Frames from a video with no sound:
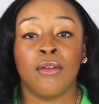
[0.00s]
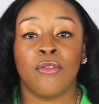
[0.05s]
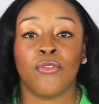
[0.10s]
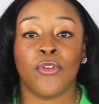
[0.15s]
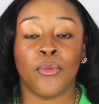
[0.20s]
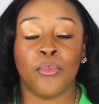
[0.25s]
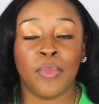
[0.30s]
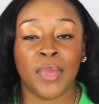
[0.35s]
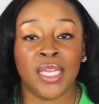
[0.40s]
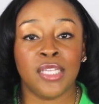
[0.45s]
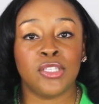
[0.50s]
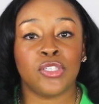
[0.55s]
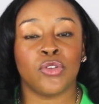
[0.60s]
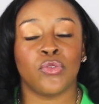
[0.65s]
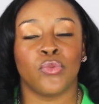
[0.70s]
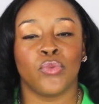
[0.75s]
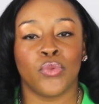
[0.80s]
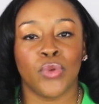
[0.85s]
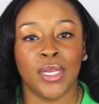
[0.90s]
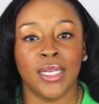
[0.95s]
for me
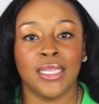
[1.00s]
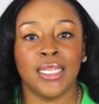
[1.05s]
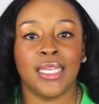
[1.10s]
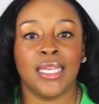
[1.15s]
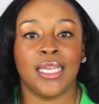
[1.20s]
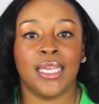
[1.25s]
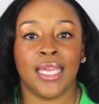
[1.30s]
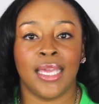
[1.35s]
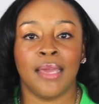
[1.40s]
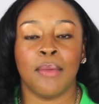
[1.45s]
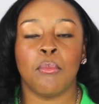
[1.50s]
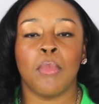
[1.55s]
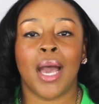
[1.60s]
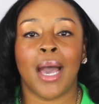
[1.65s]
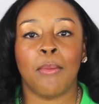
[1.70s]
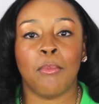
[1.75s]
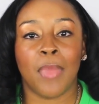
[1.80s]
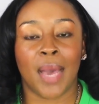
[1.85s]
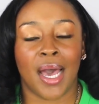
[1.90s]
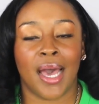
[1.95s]
to really get
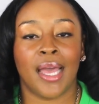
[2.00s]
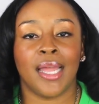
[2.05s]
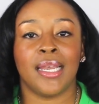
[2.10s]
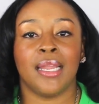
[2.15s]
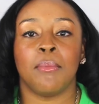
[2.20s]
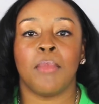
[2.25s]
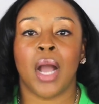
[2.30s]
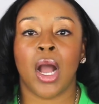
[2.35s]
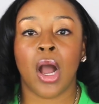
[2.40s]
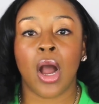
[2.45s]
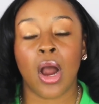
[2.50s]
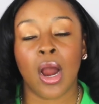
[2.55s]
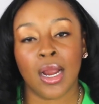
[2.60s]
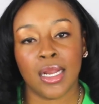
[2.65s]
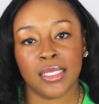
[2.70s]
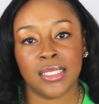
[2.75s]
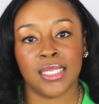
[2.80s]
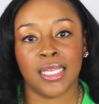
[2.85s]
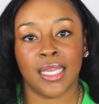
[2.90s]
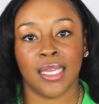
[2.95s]
my mind and my
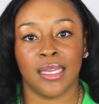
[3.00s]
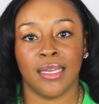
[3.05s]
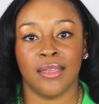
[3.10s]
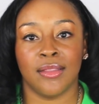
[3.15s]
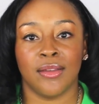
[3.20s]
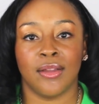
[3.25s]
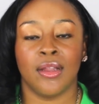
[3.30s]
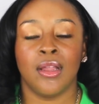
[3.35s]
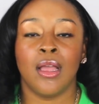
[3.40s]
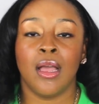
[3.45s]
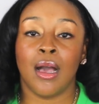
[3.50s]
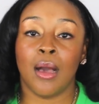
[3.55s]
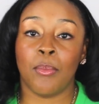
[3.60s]
heart together